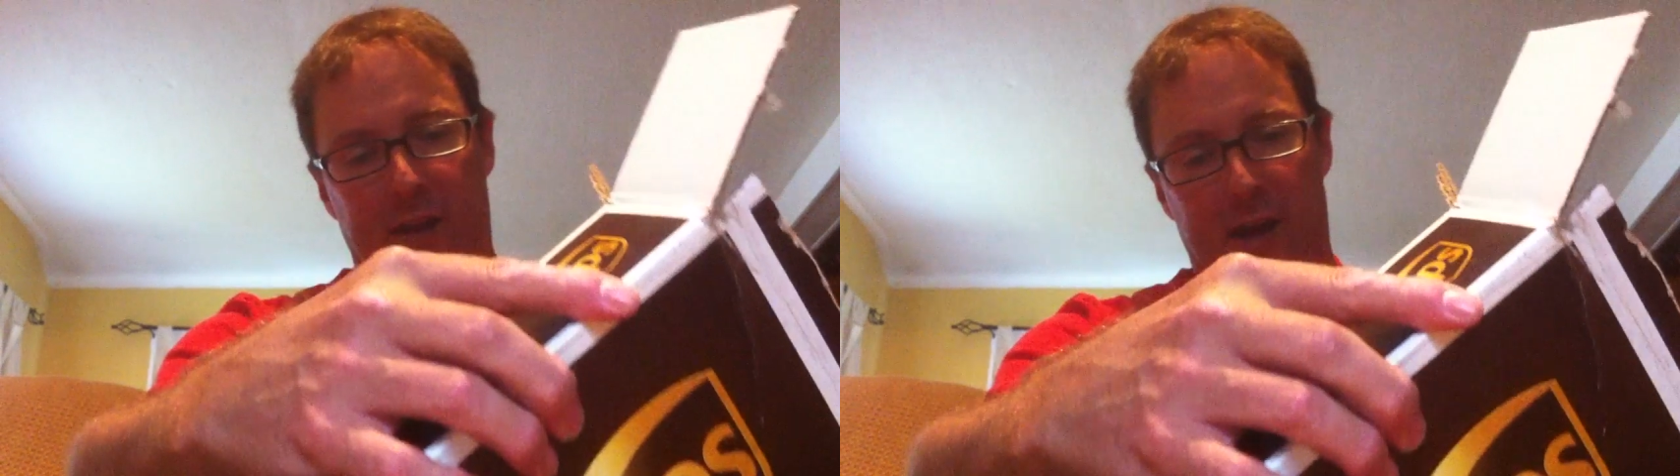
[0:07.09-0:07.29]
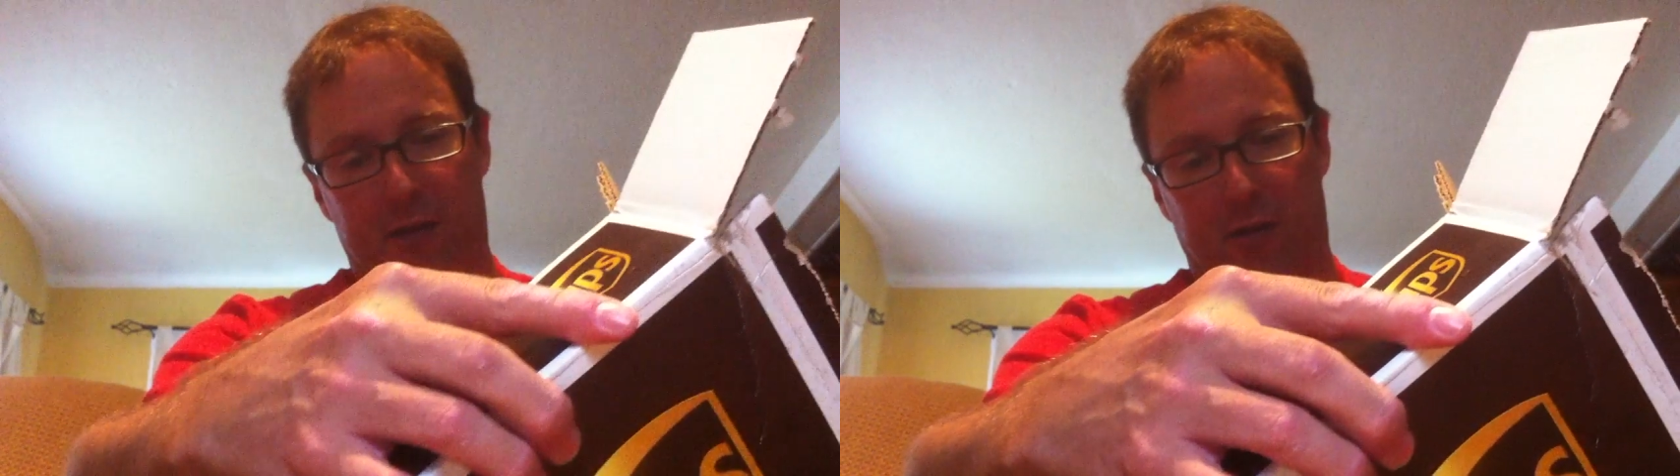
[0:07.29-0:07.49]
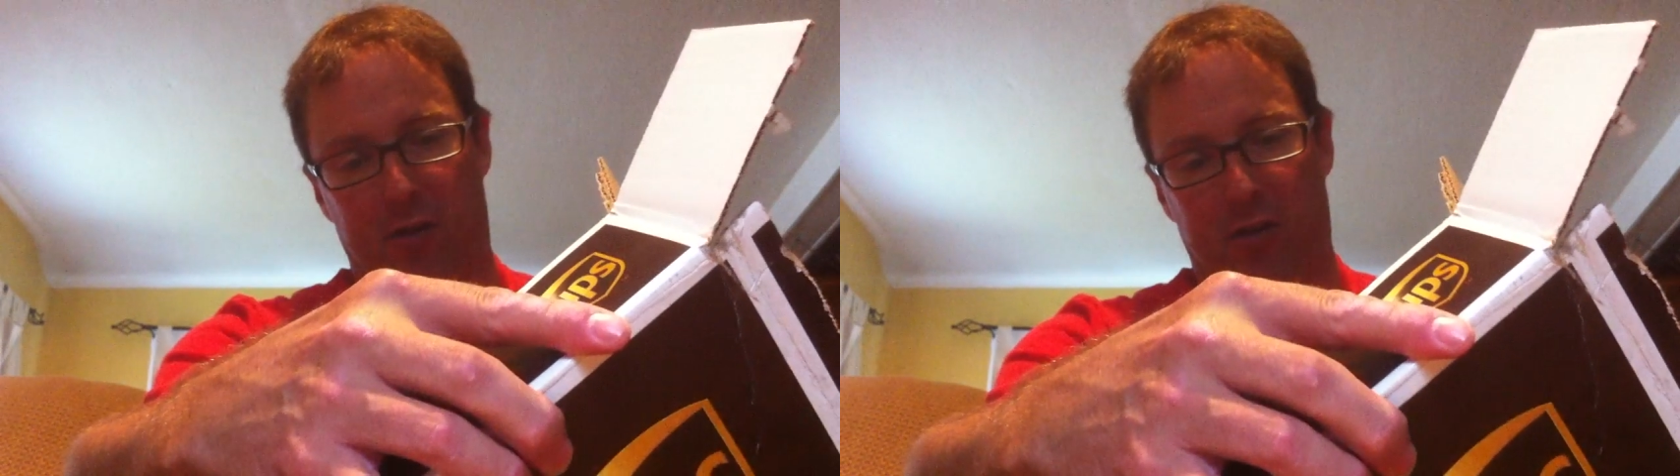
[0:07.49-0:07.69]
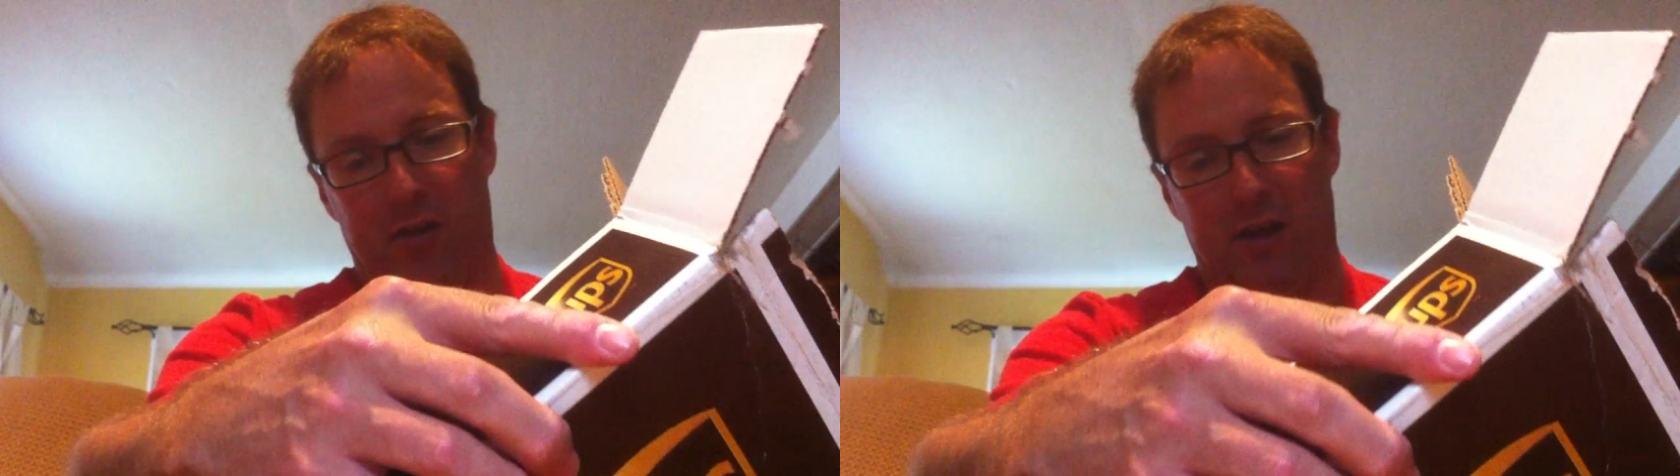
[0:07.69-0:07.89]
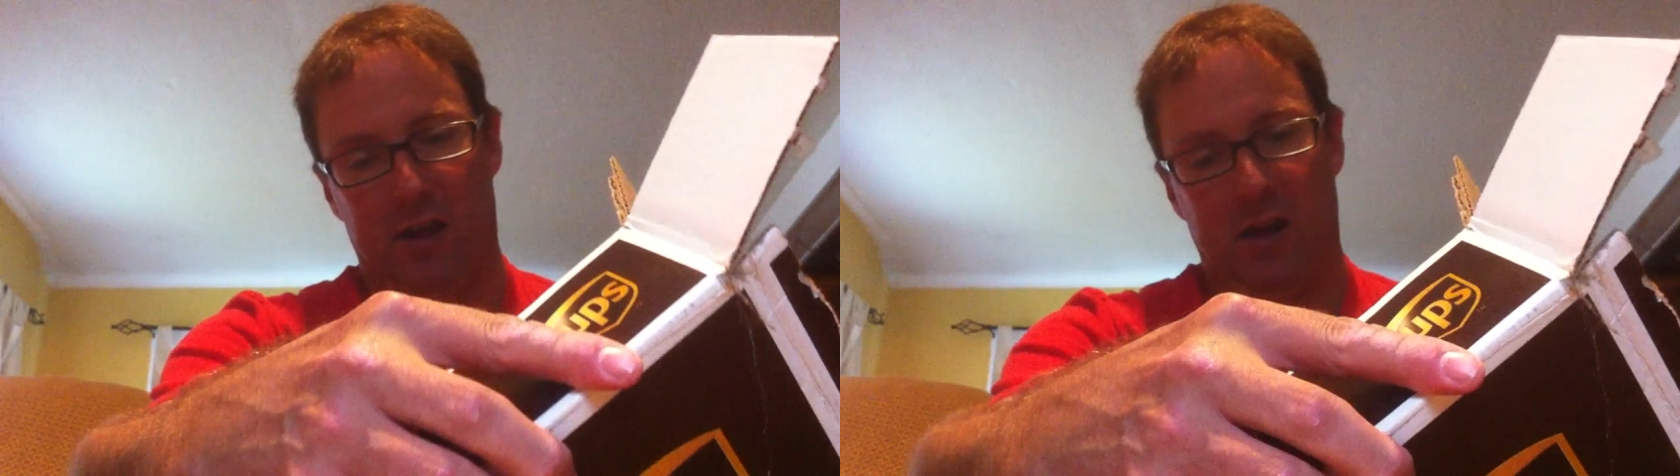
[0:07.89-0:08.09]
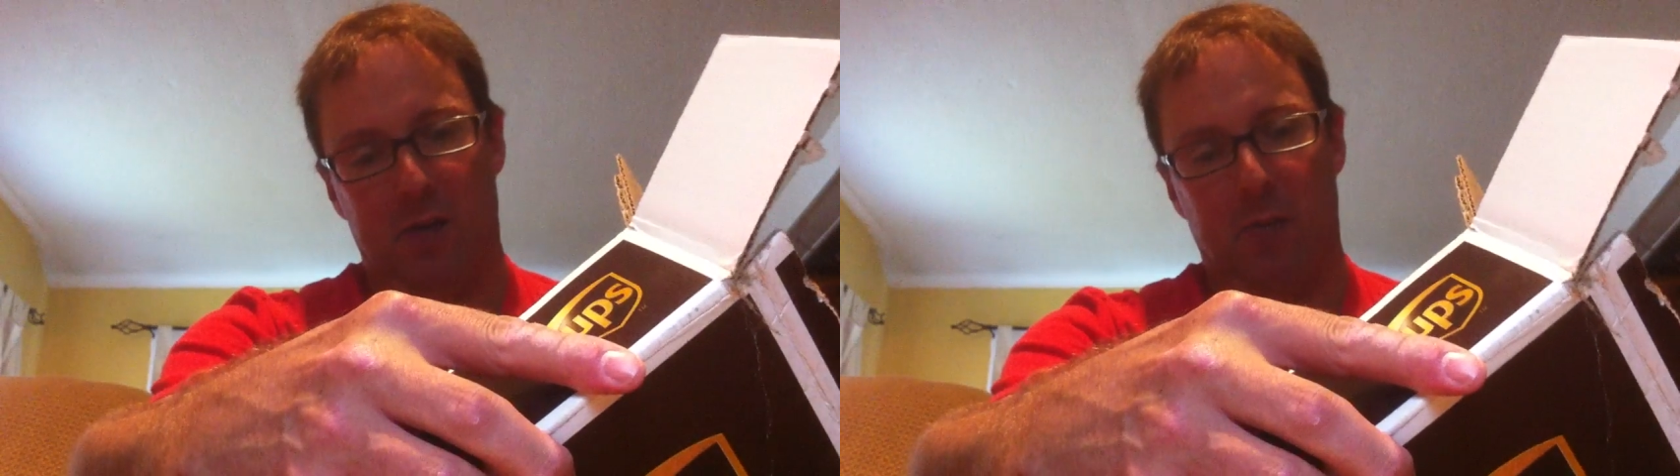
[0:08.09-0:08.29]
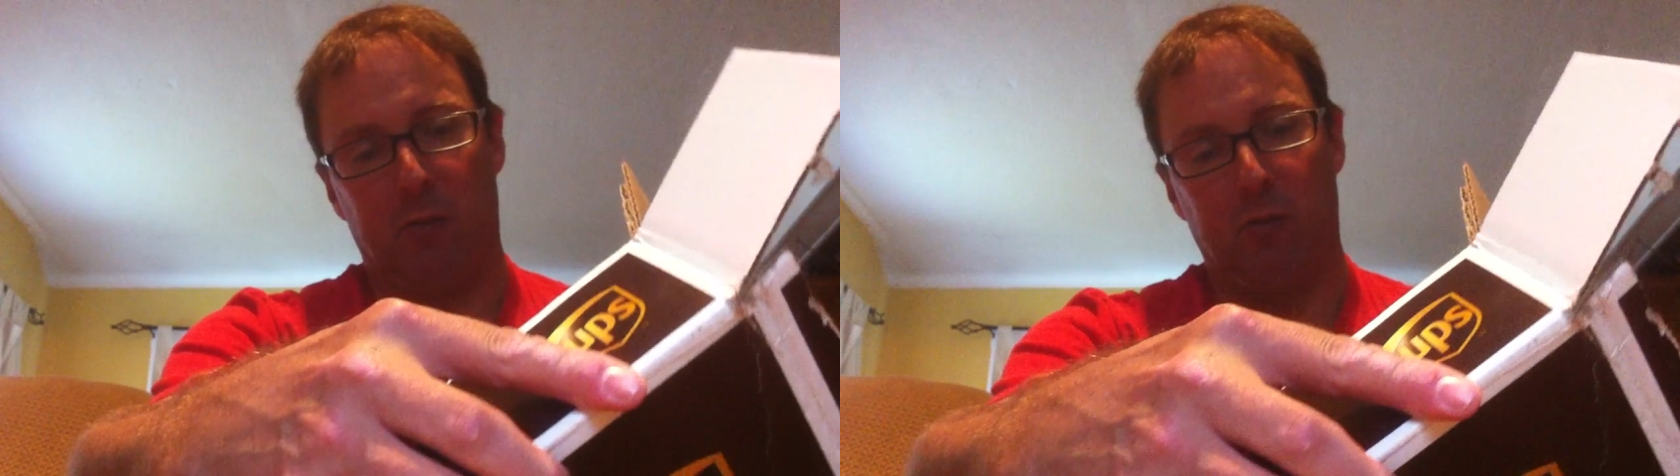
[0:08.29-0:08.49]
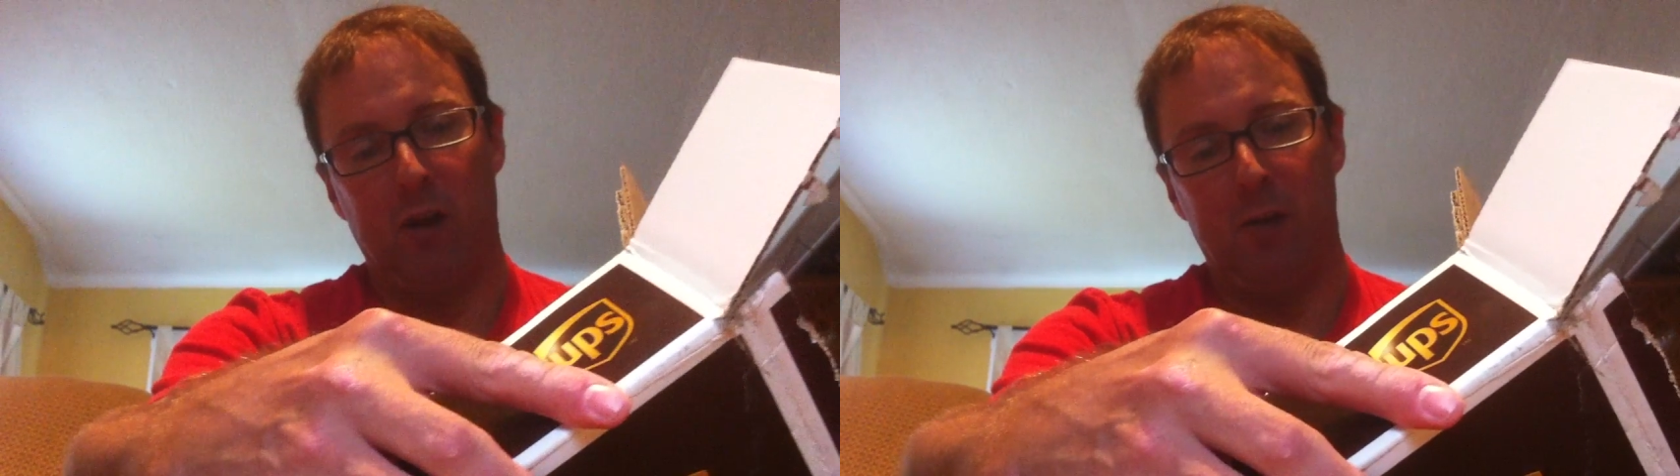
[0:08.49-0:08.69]
you the address,
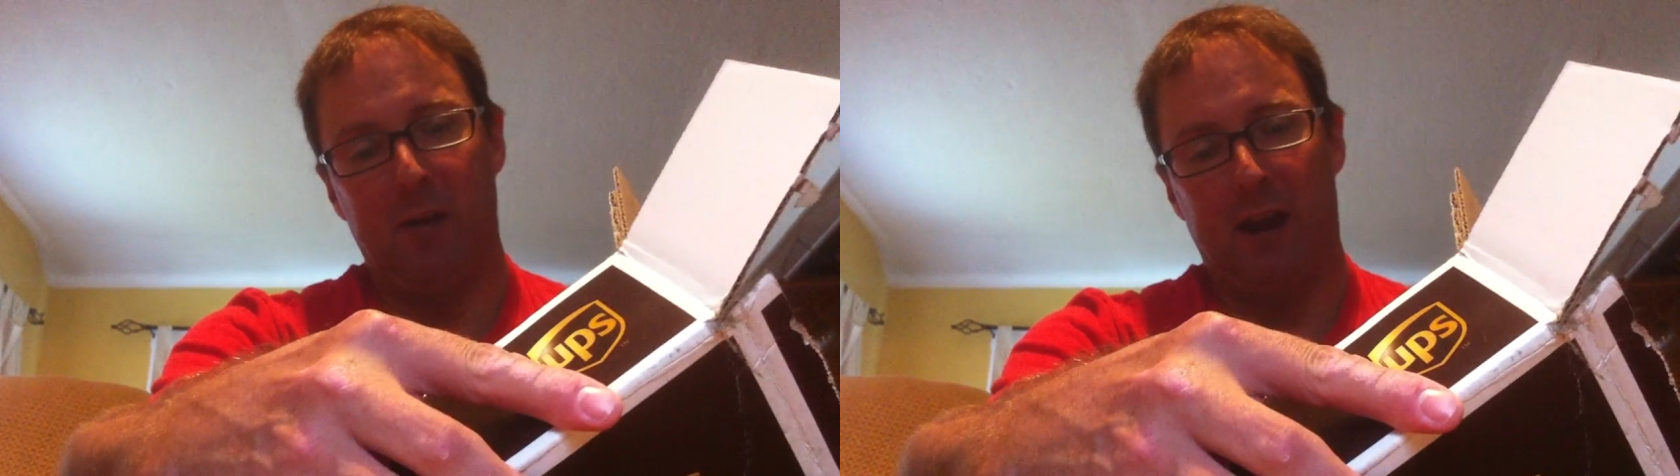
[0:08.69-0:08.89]
but Ryan